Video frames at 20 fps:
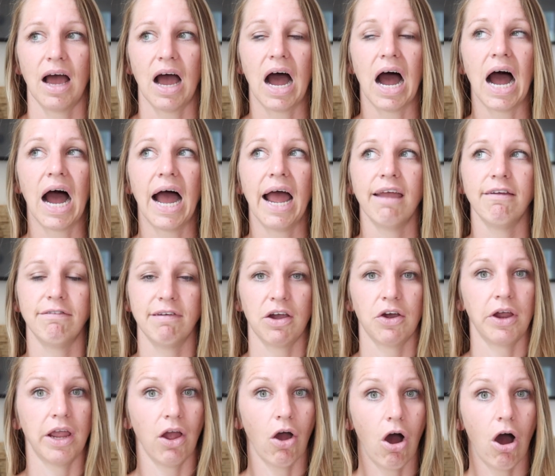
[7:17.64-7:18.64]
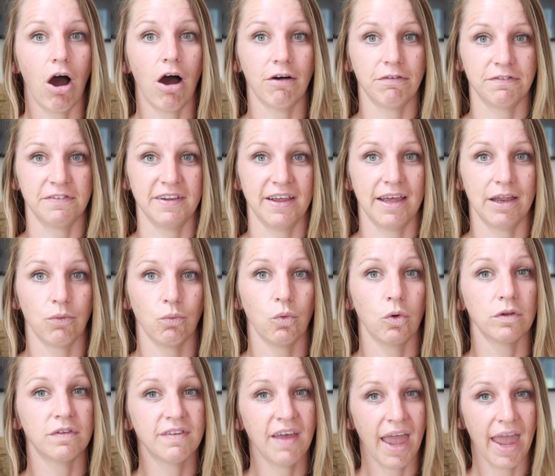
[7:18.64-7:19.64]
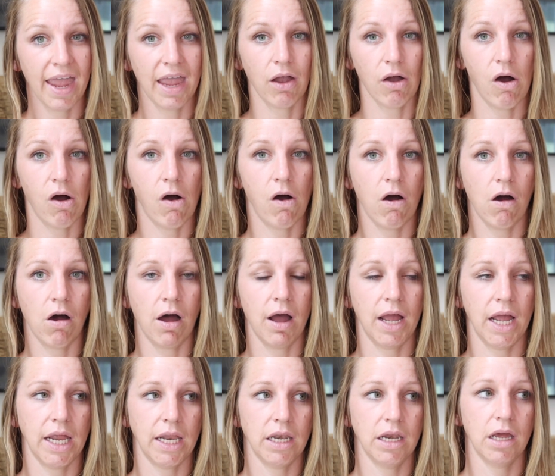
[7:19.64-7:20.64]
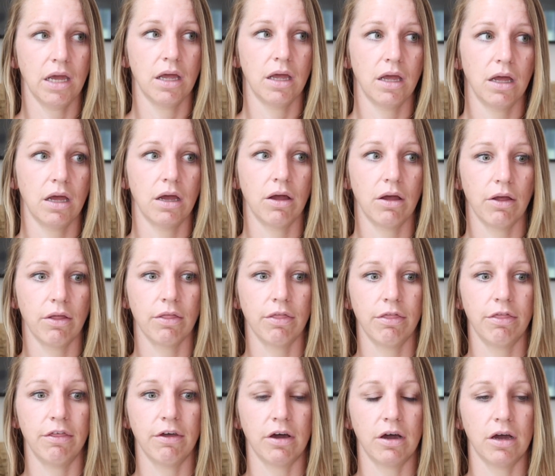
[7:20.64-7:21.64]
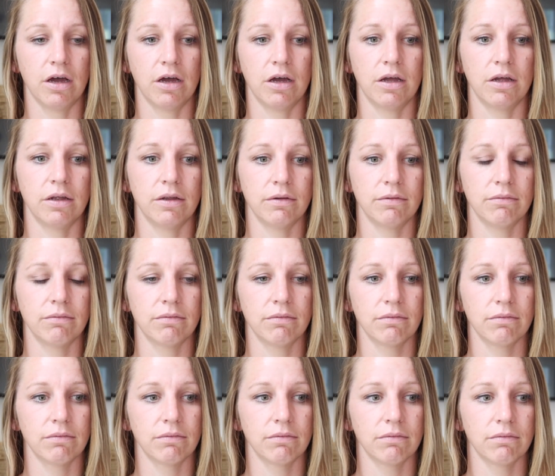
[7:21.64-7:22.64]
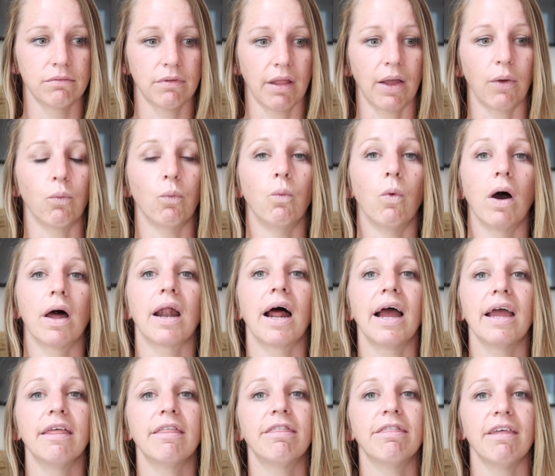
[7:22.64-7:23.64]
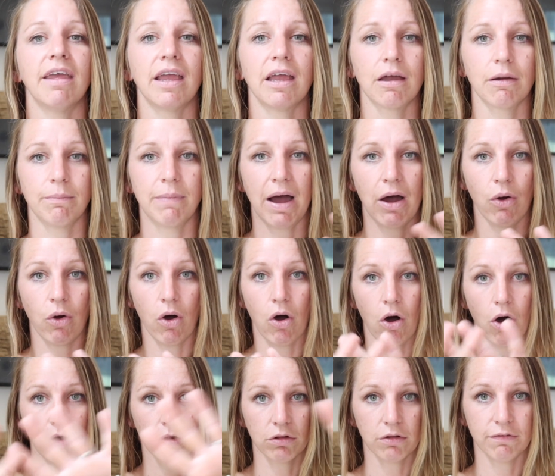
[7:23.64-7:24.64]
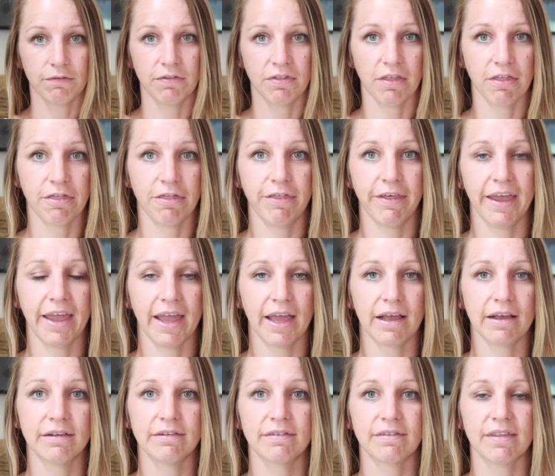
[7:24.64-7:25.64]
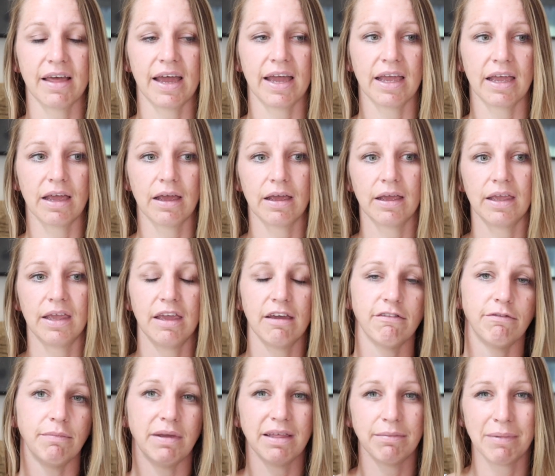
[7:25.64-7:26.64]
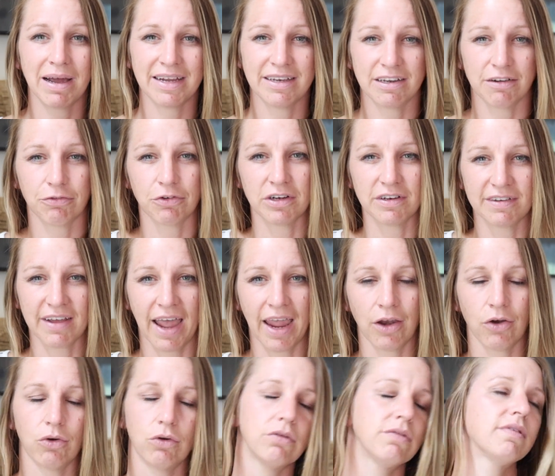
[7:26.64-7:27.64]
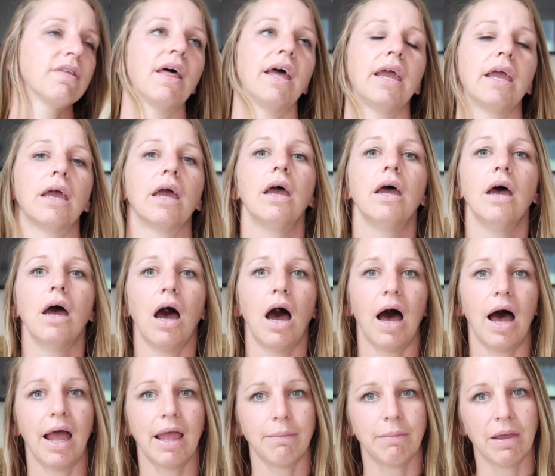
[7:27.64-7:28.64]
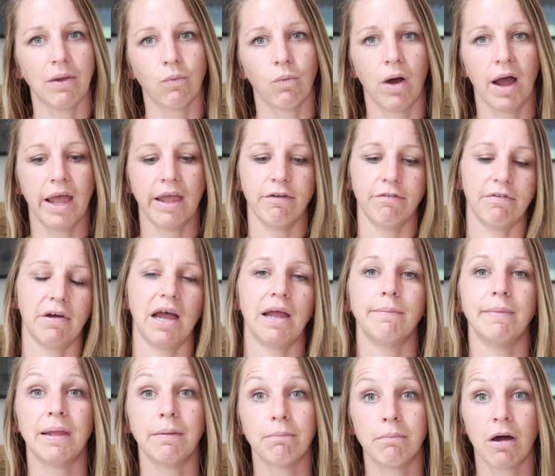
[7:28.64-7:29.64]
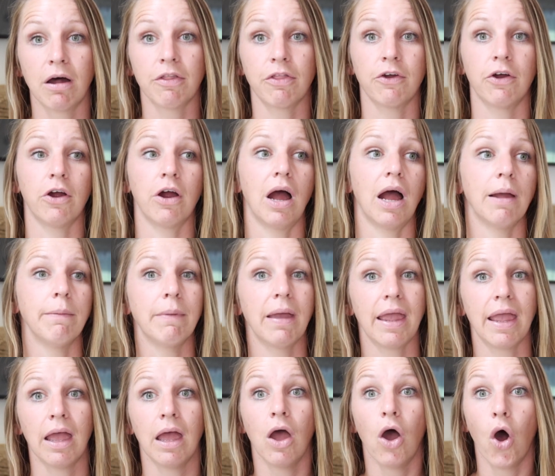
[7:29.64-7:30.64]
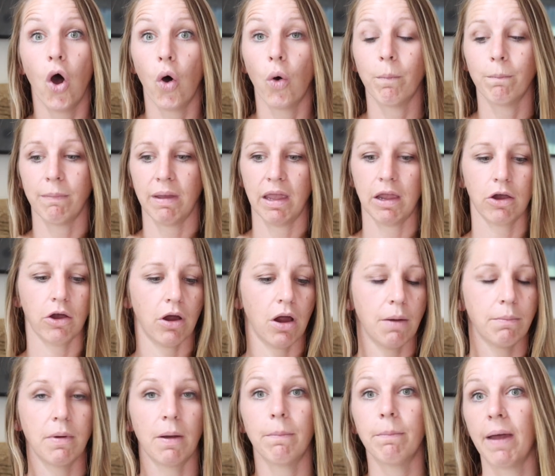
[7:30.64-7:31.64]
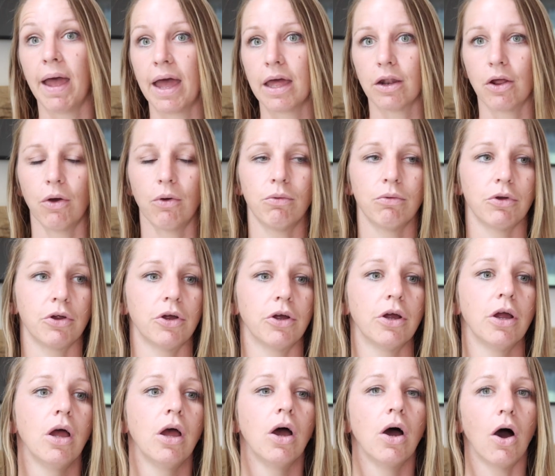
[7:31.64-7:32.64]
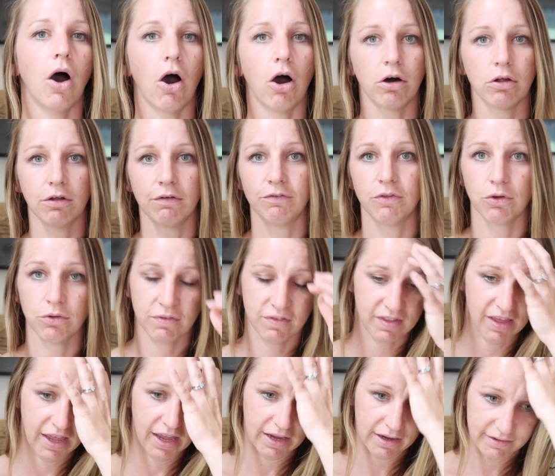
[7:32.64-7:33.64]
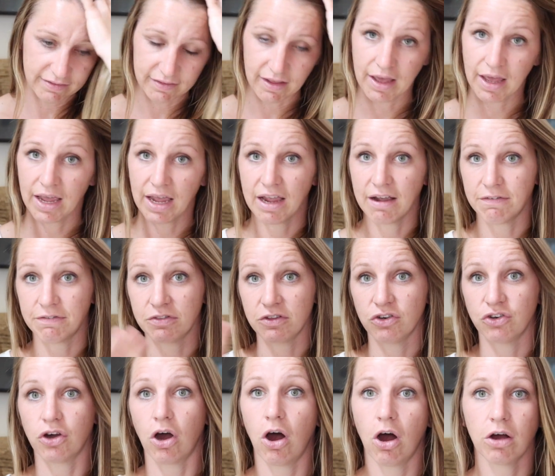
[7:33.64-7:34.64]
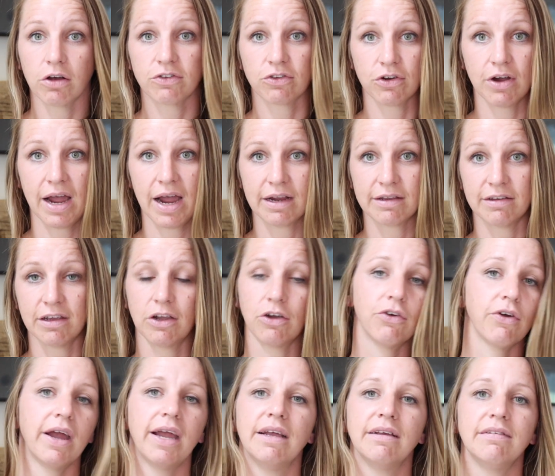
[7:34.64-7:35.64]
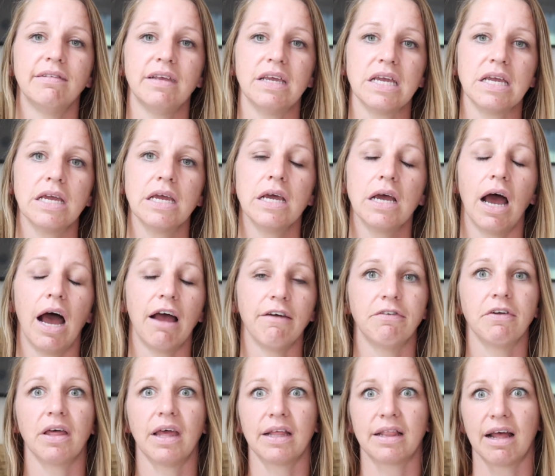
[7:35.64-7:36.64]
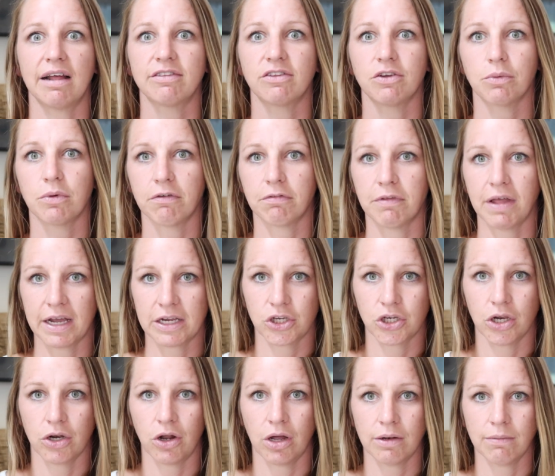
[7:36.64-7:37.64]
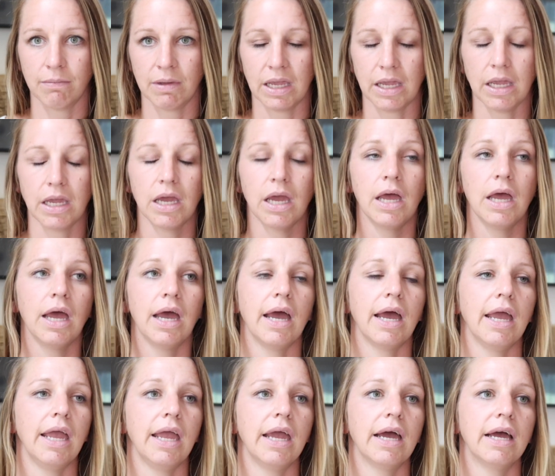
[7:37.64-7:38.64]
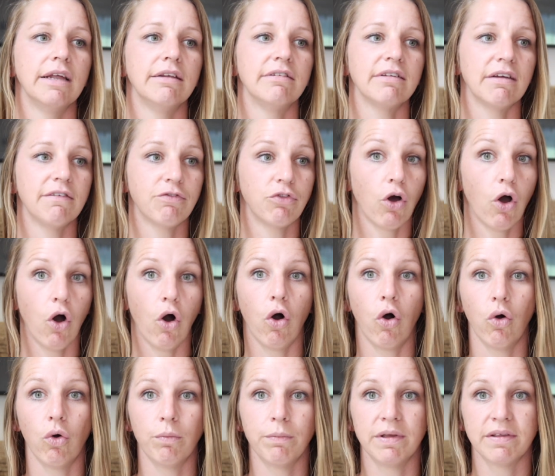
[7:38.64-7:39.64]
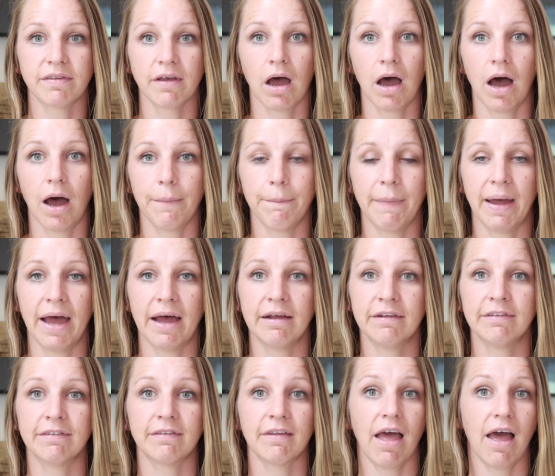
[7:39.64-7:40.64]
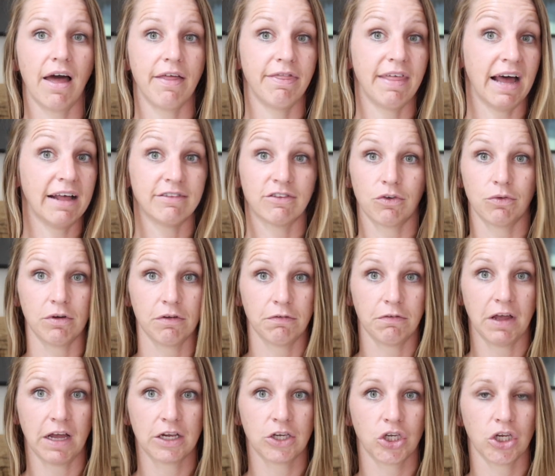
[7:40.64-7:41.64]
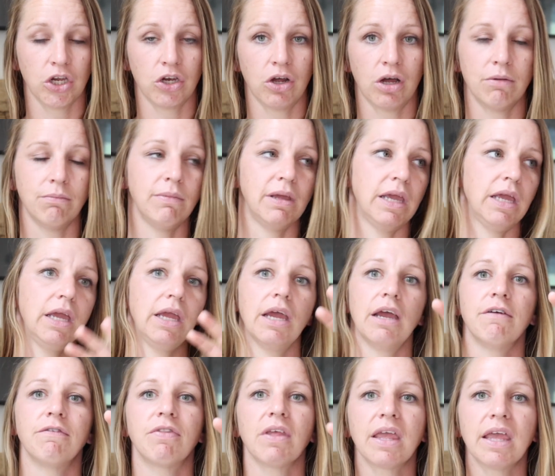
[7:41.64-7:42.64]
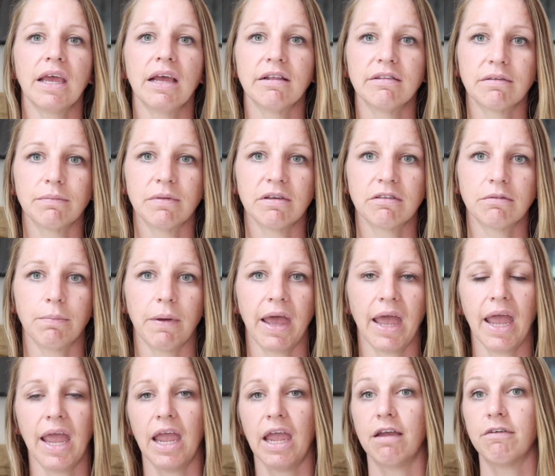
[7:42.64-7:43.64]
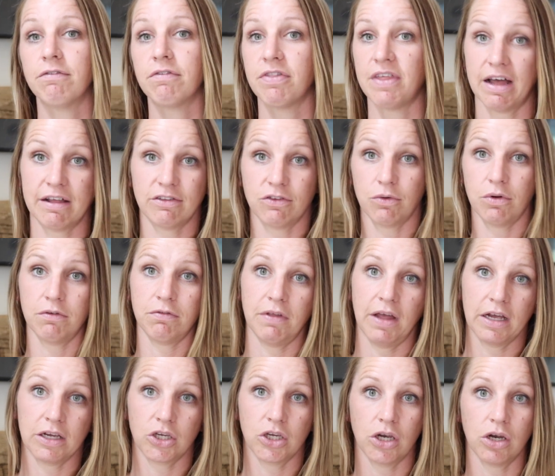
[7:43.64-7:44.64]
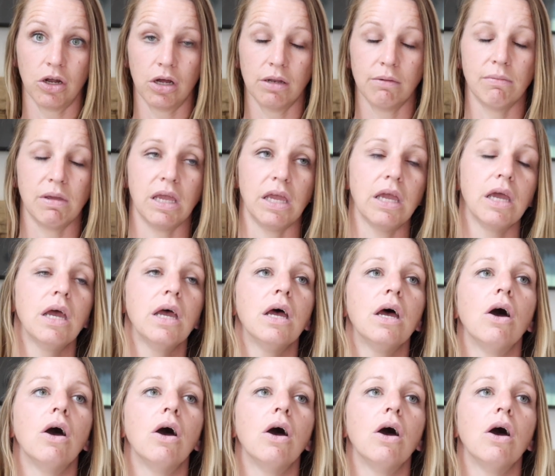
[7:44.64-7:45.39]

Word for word: I very often will take on the like what I think about all of the things that give me my different titles like I'm a wife, I'm a mother, I'm a homemaker, I'm a pet owner, all of those things. If the dogs are acting crazy, I feel like that's a reflection on me. And if the home is a hot mess, that's a reflection on me. If the kids misbehave, that's a reflection on me.